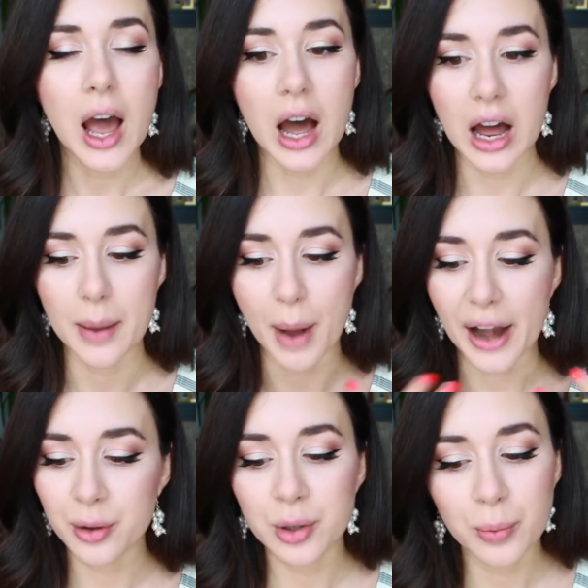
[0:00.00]
Um,
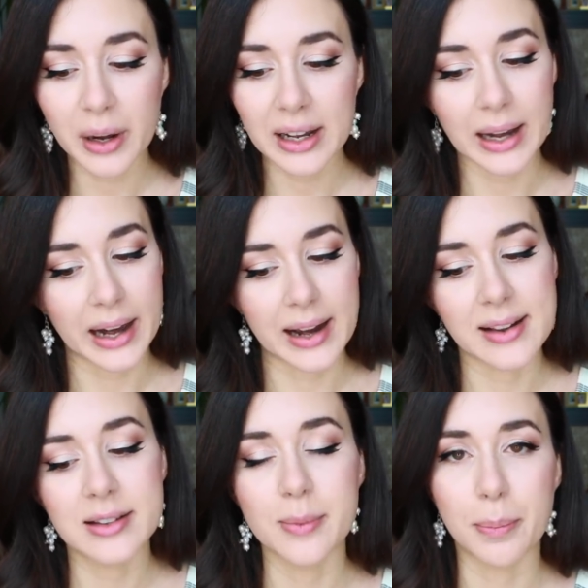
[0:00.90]
I don't know what it
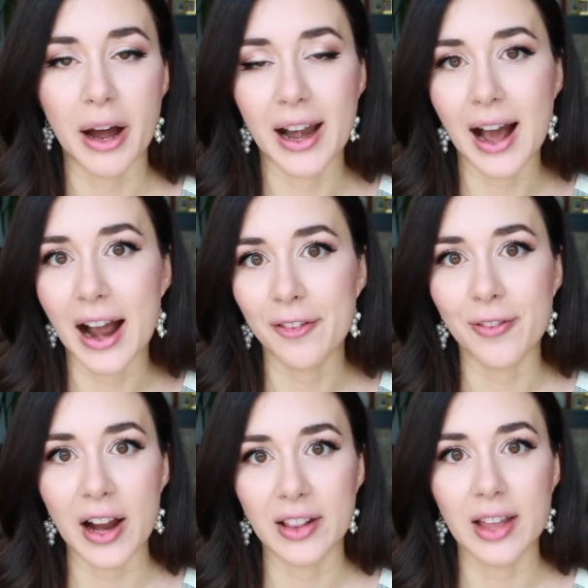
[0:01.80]
is, but I
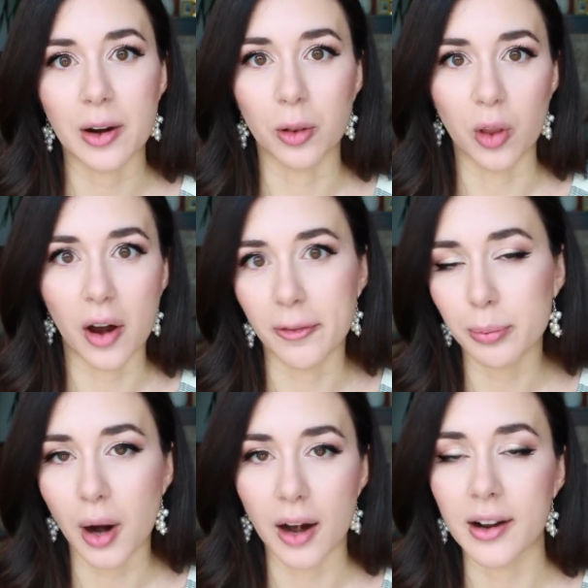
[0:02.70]
find that a lot of
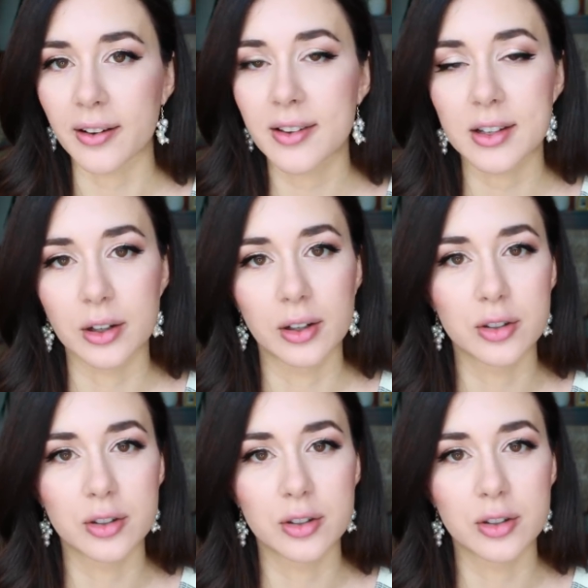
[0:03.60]
products